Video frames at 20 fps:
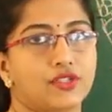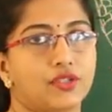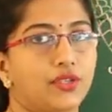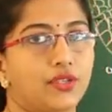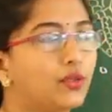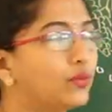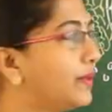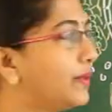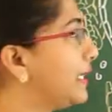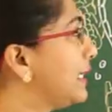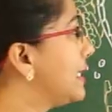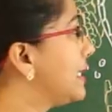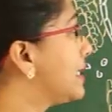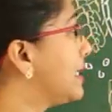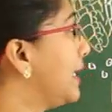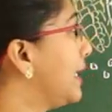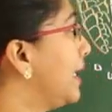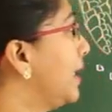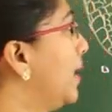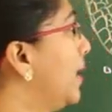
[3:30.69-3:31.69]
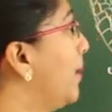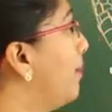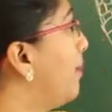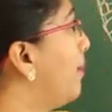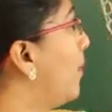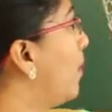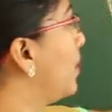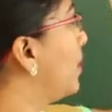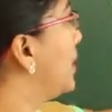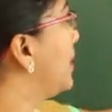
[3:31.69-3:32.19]
So you will see
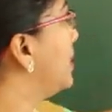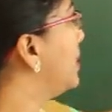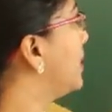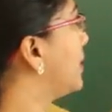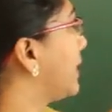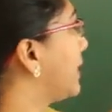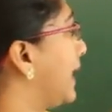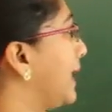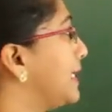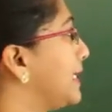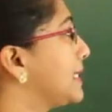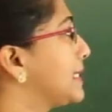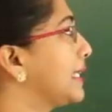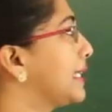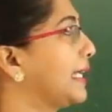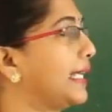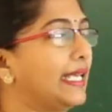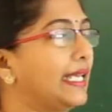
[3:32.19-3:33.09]
pollen grains